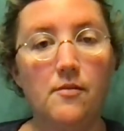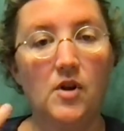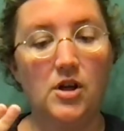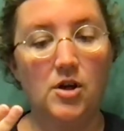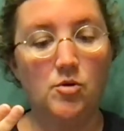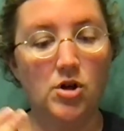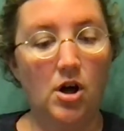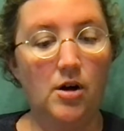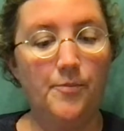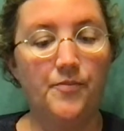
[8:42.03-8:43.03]

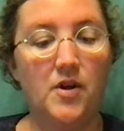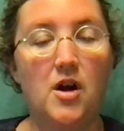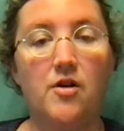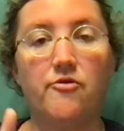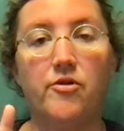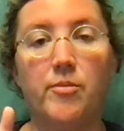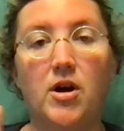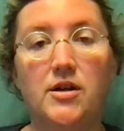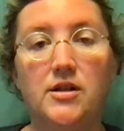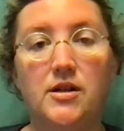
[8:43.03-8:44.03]
Utah.
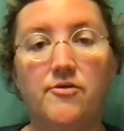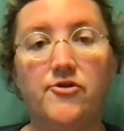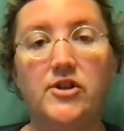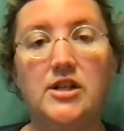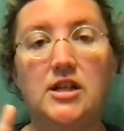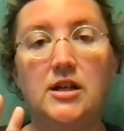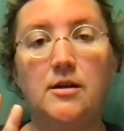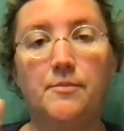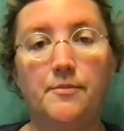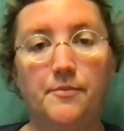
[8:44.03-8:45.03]
Vermont, VT.
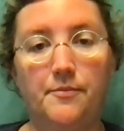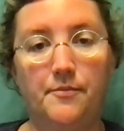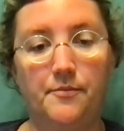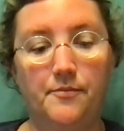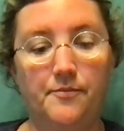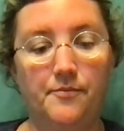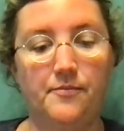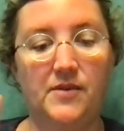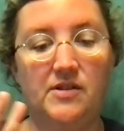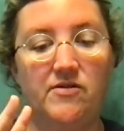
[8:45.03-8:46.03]

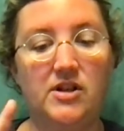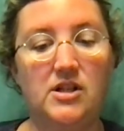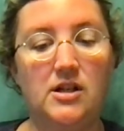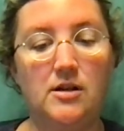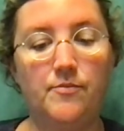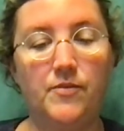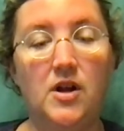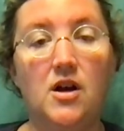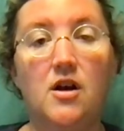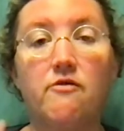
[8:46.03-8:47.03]
VT.
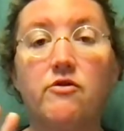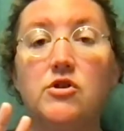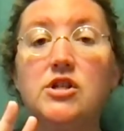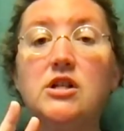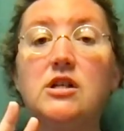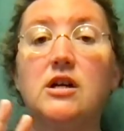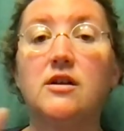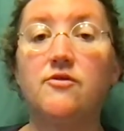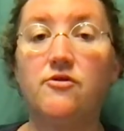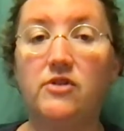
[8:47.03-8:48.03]
Virginia,
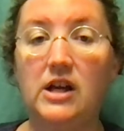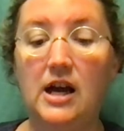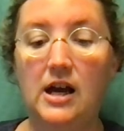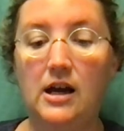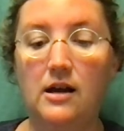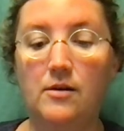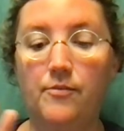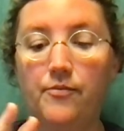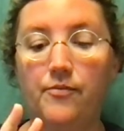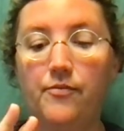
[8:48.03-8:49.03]
VA.
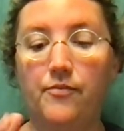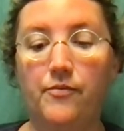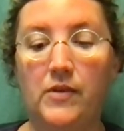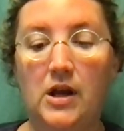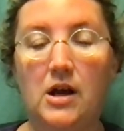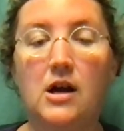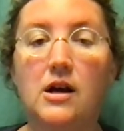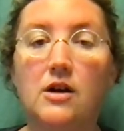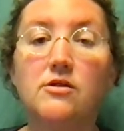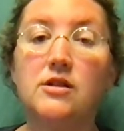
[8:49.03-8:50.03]

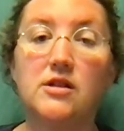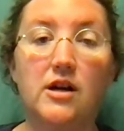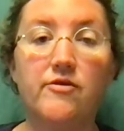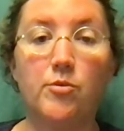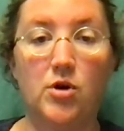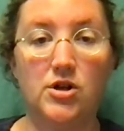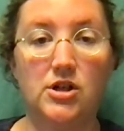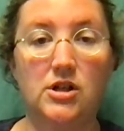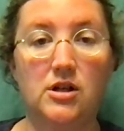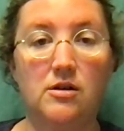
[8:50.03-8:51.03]
Here's the sign for
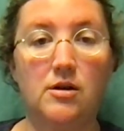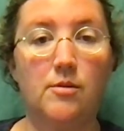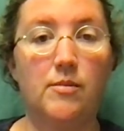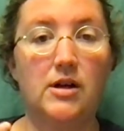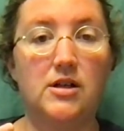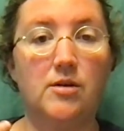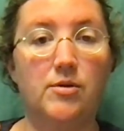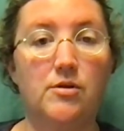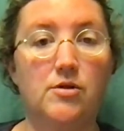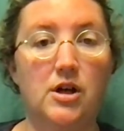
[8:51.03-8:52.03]
Washington. My
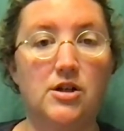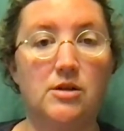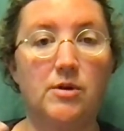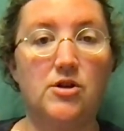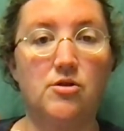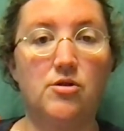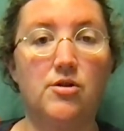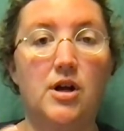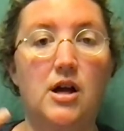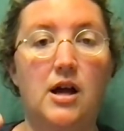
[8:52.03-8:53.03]
W touching my
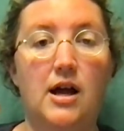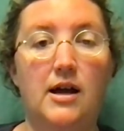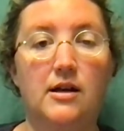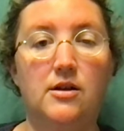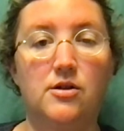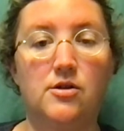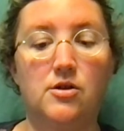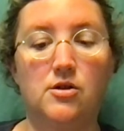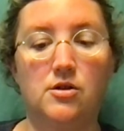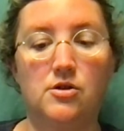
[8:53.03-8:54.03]
shoulder and
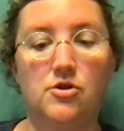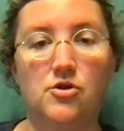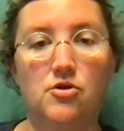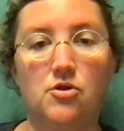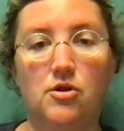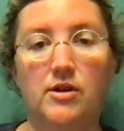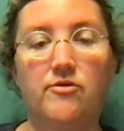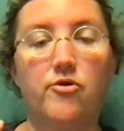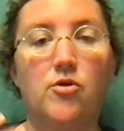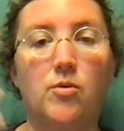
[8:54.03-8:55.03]
circling
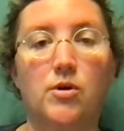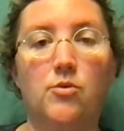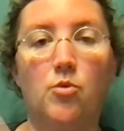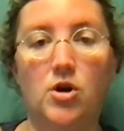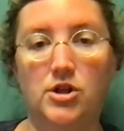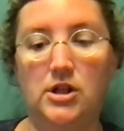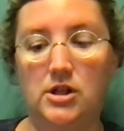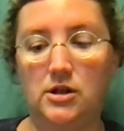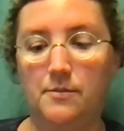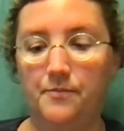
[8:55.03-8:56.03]
forward. Washington.